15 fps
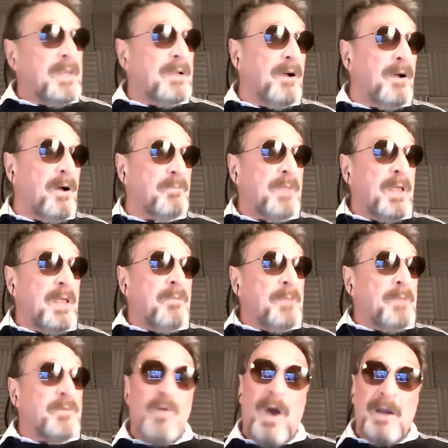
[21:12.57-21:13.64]
But
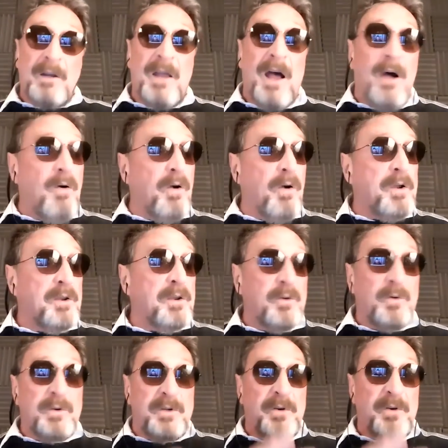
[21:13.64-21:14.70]
right now, all you can do
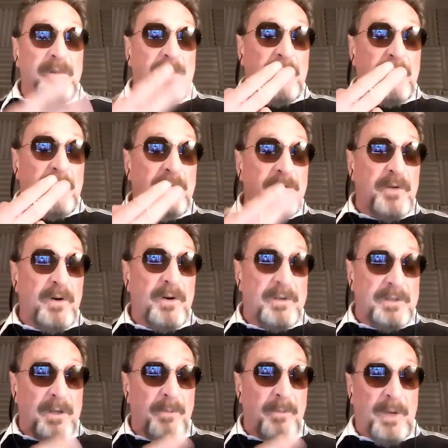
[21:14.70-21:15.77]
is you can convert
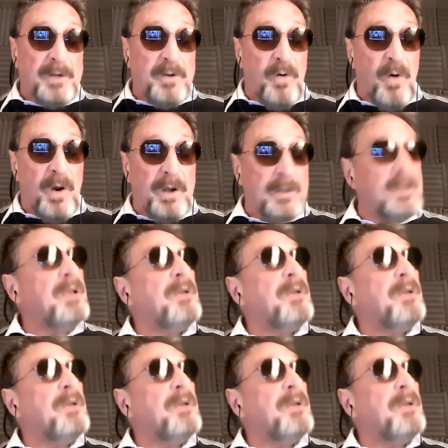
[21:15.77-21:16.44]
Bitcoin